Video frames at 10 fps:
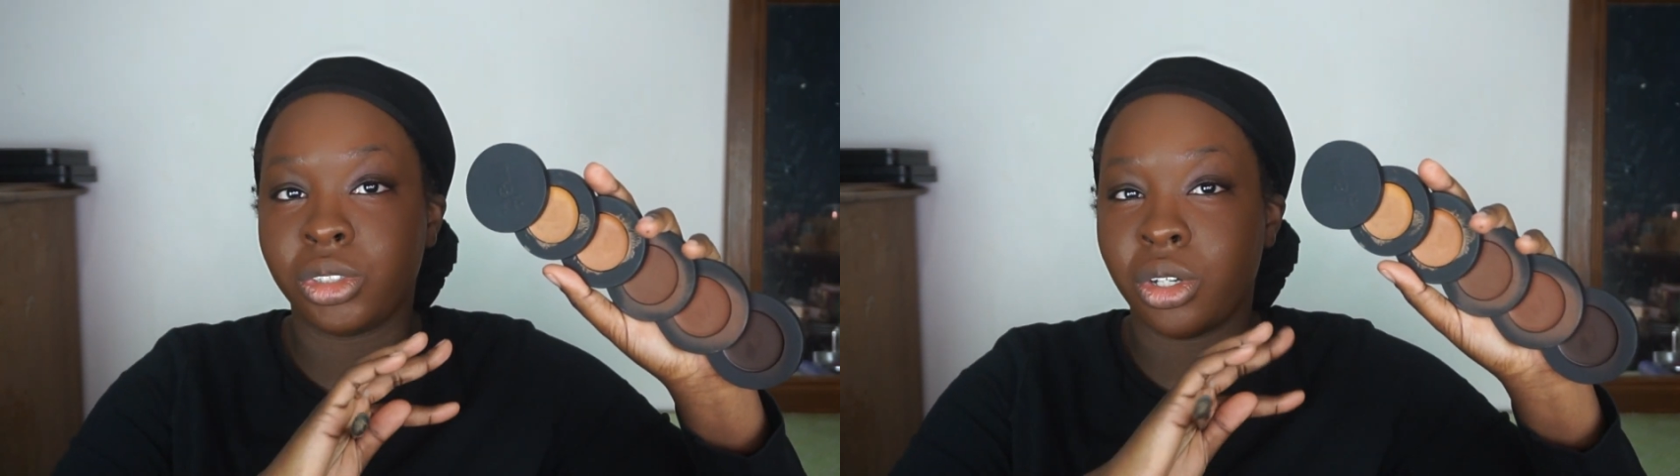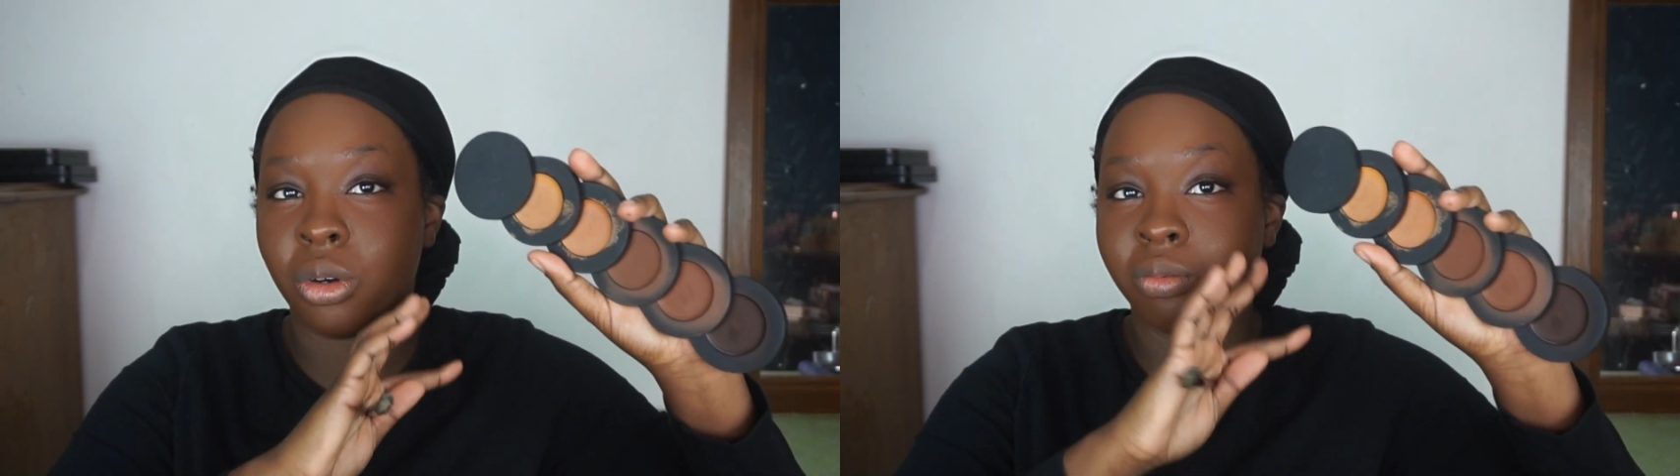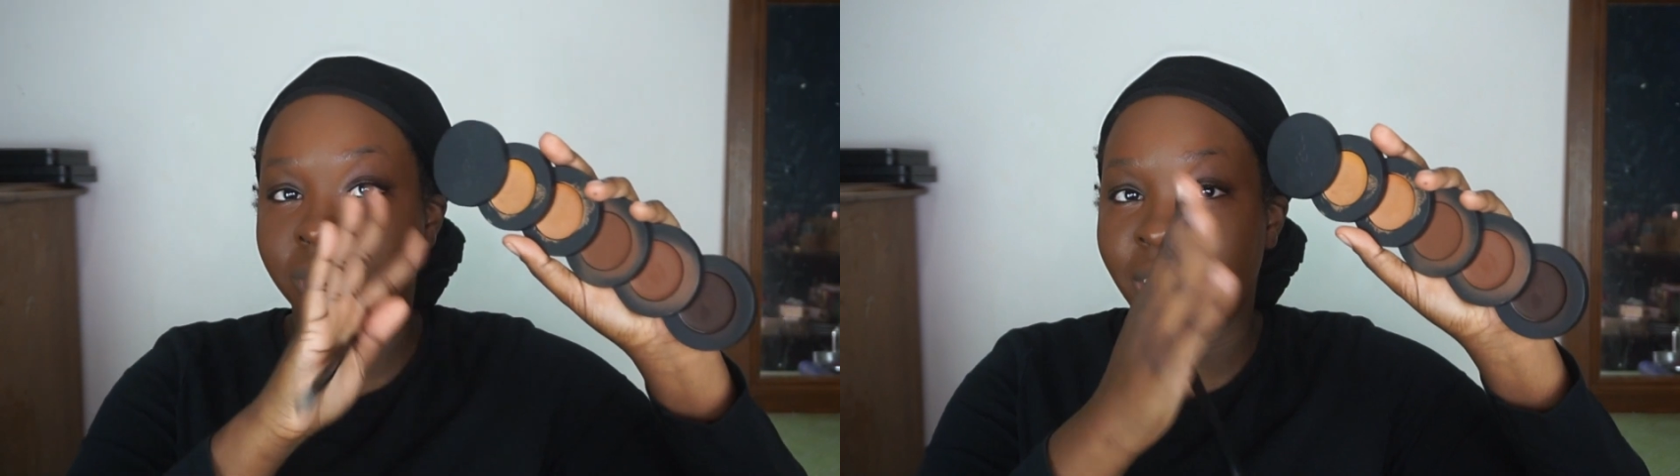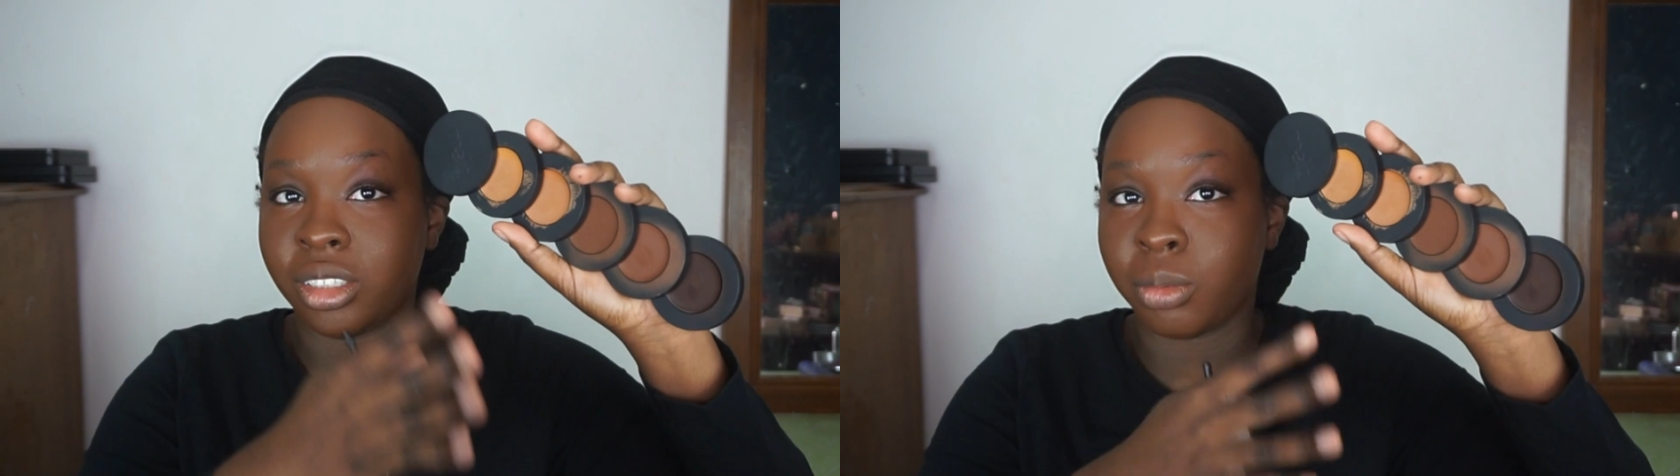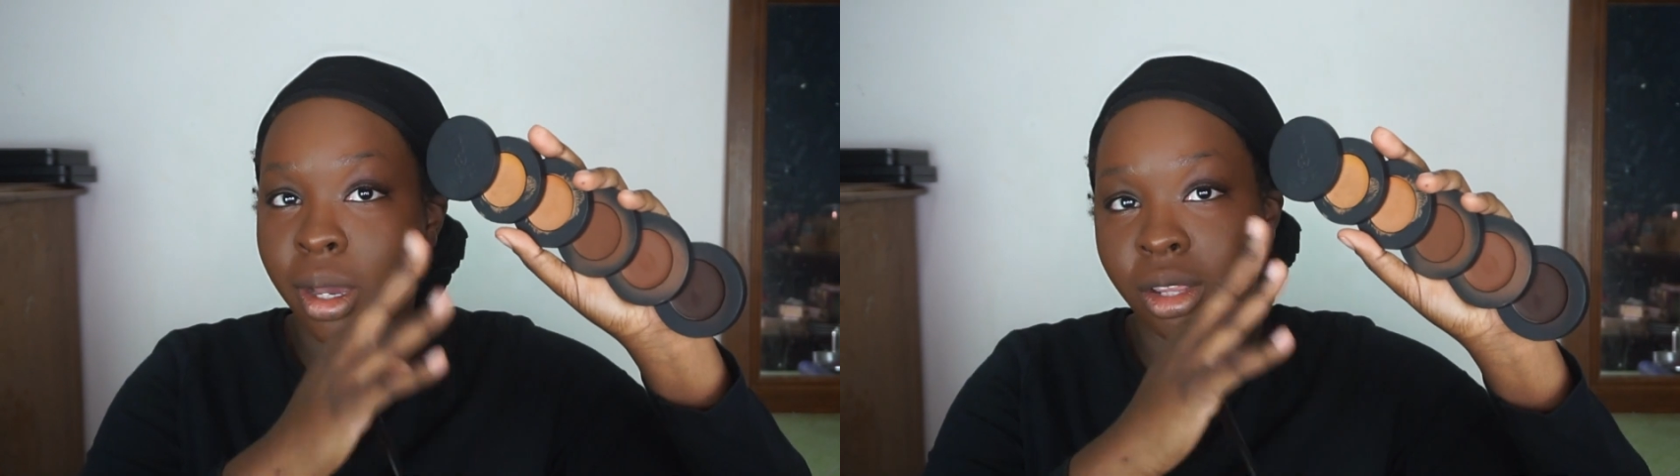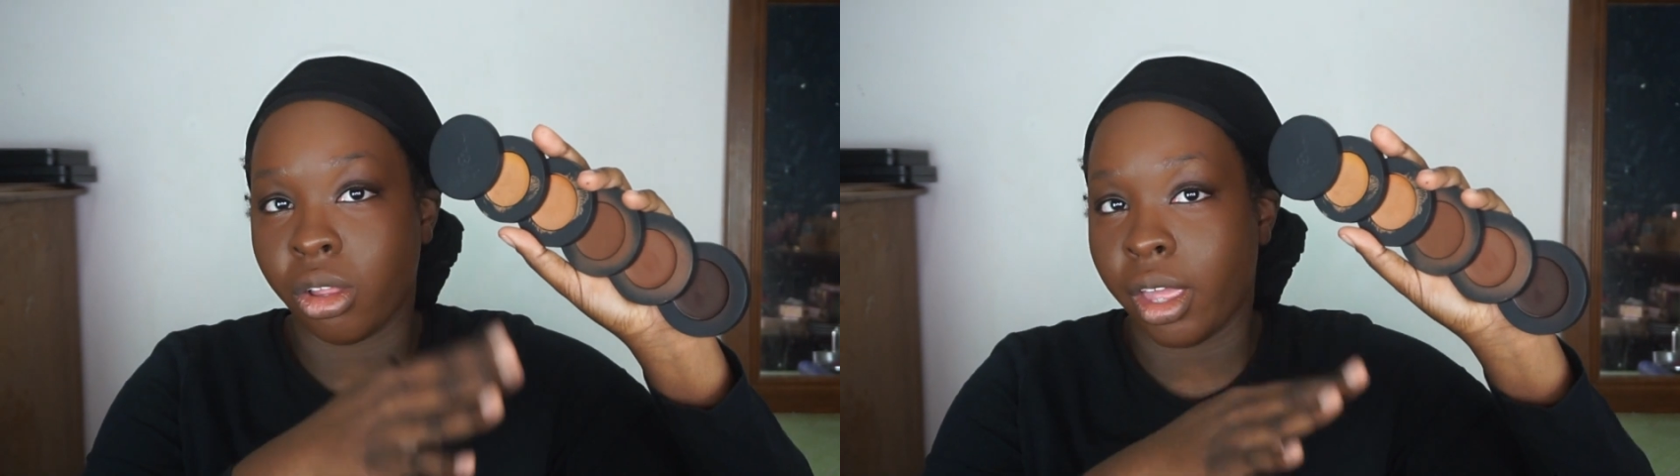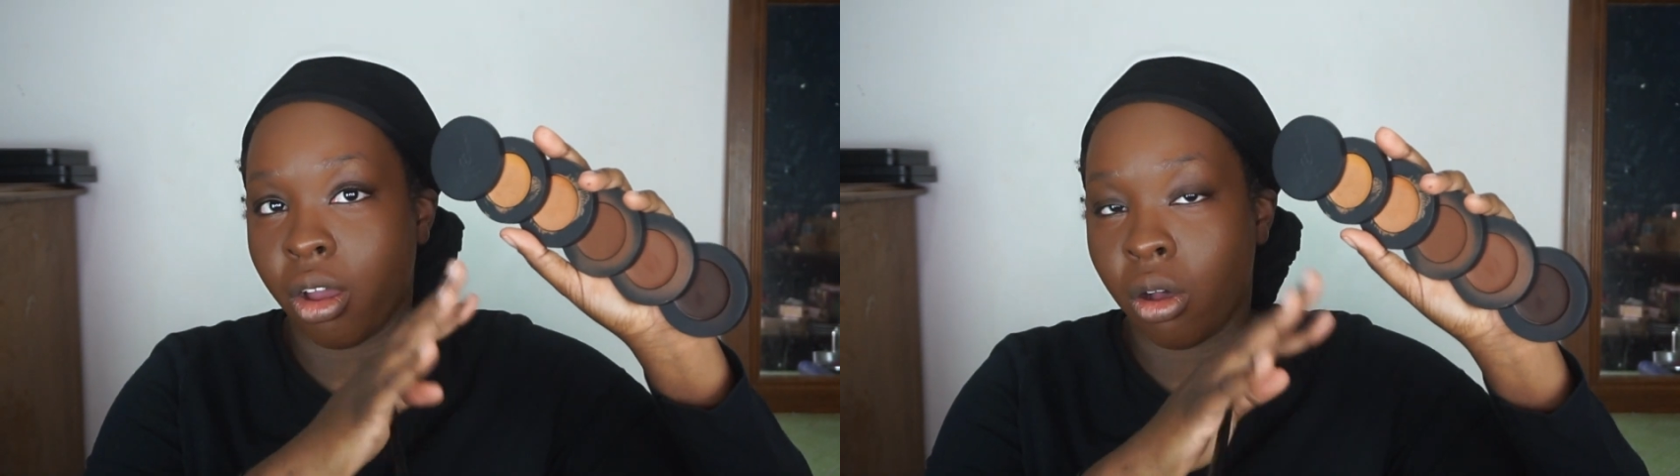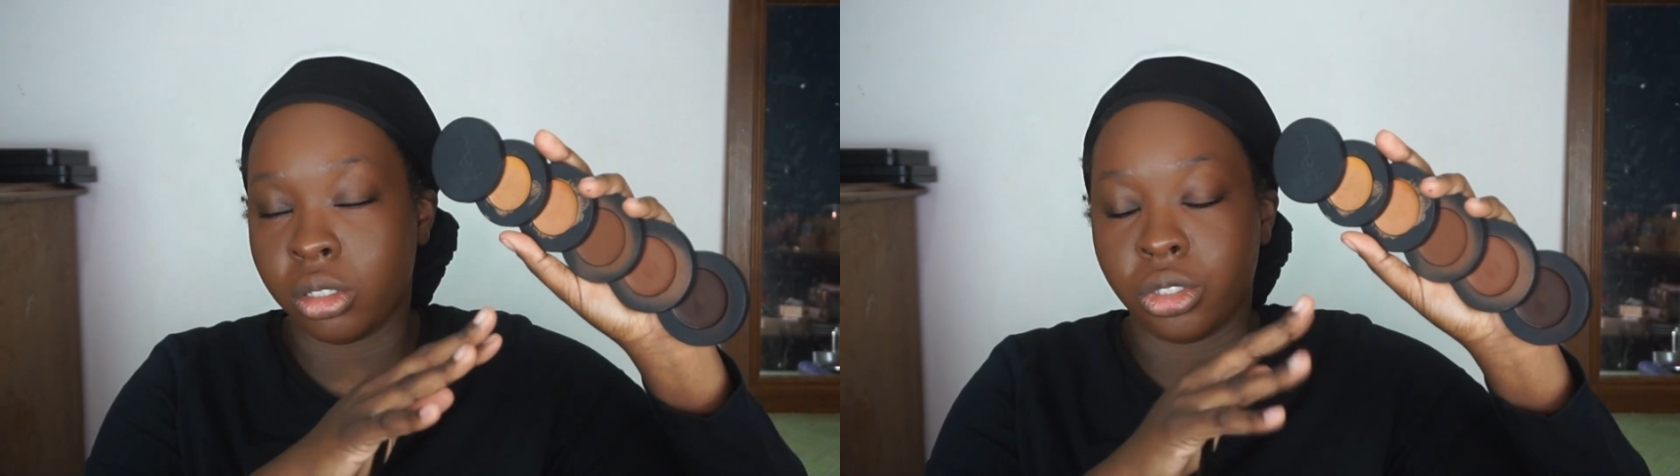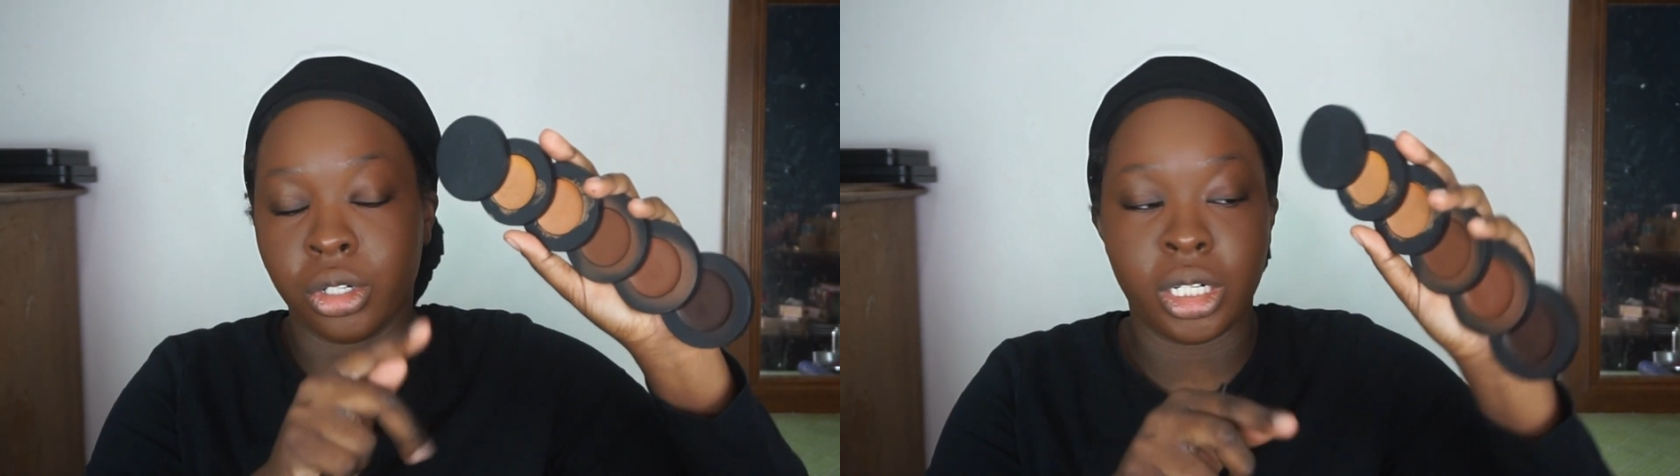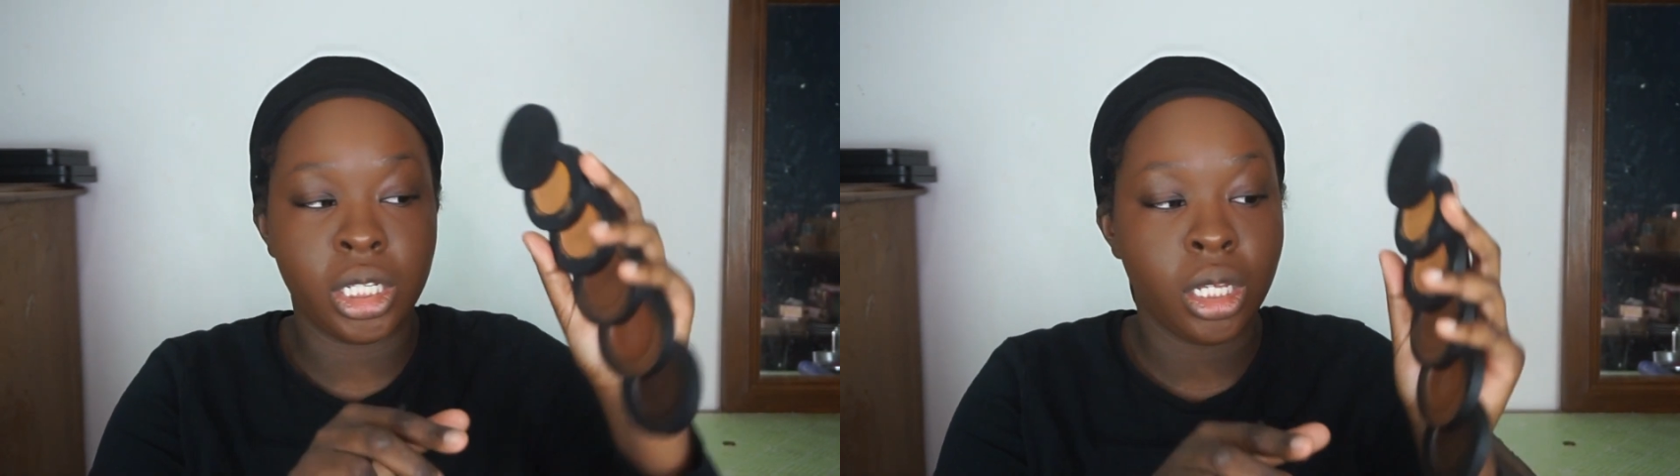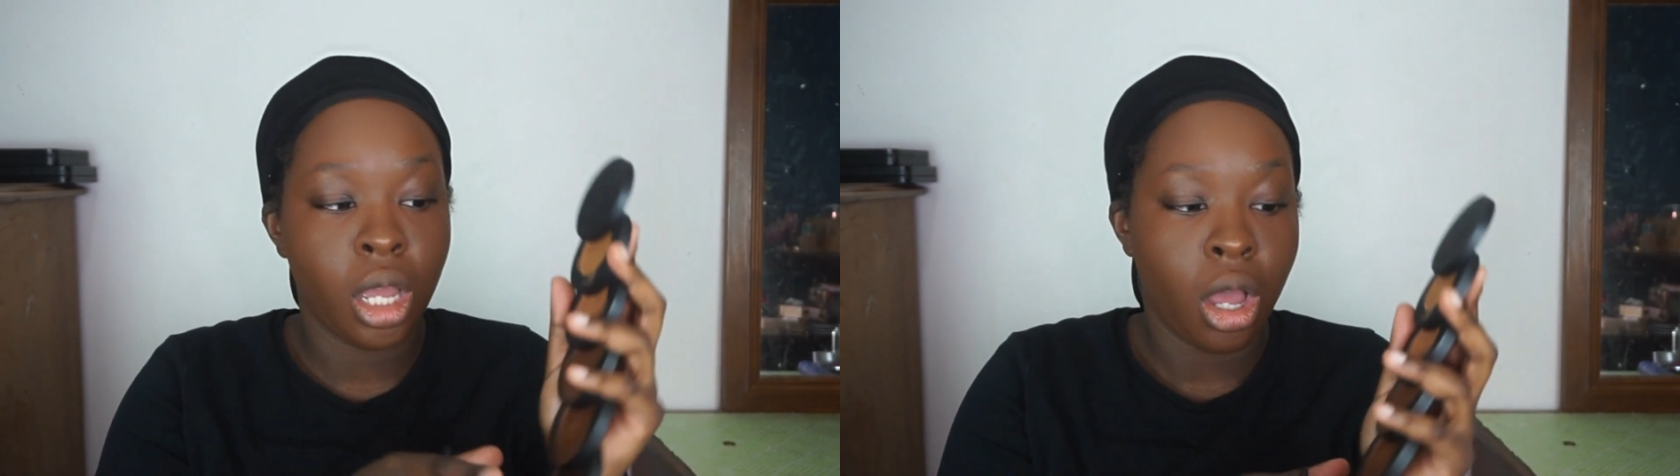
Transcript: So that's why they're like all dirty.